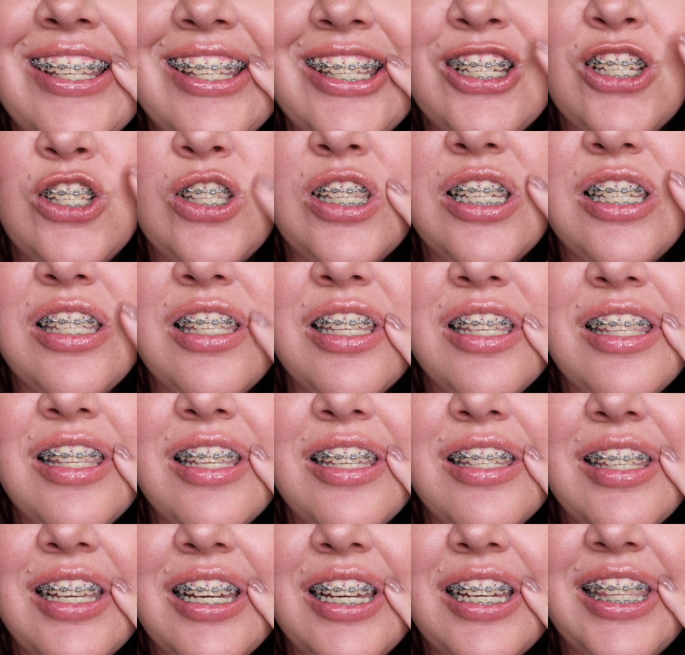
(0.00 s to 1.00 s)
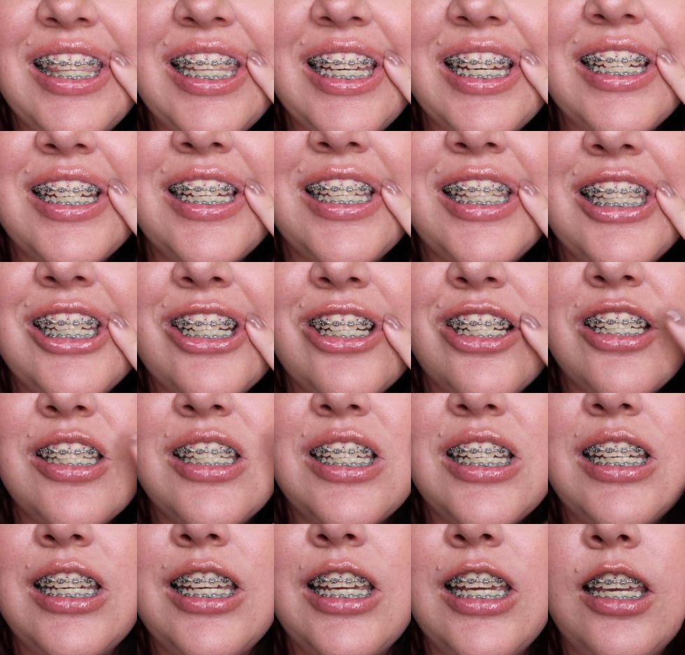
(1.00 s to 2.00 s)
So this is the side that they're
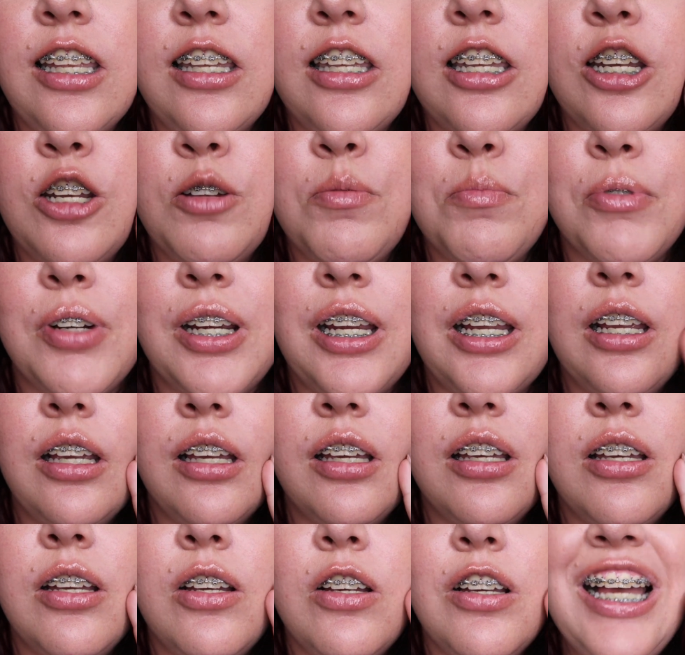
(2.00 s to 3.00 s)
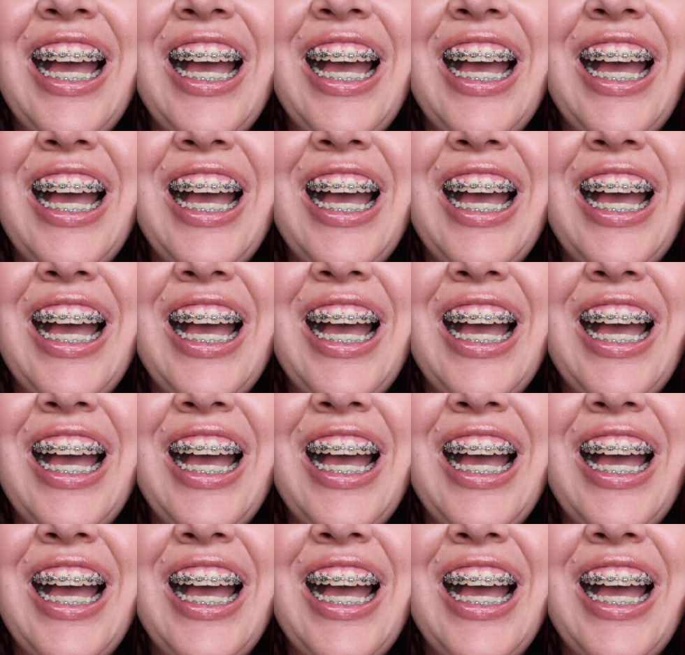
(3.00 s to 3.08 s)
saying didn't break.